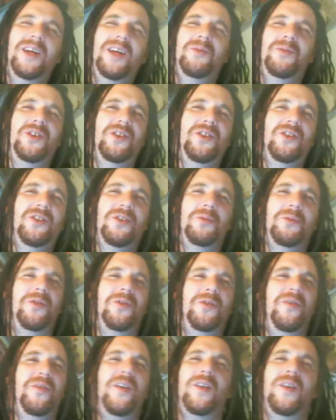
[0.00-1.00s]
systems,
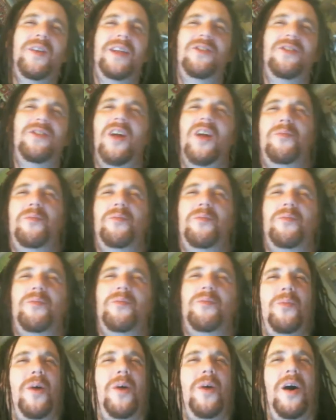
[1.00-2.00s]
that's not, you
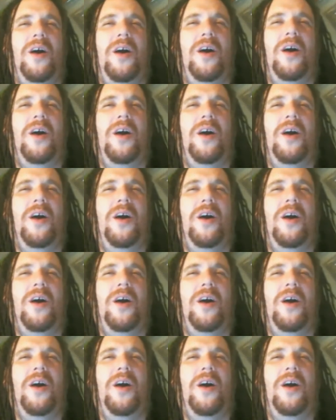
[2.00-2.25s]
don't pawn those.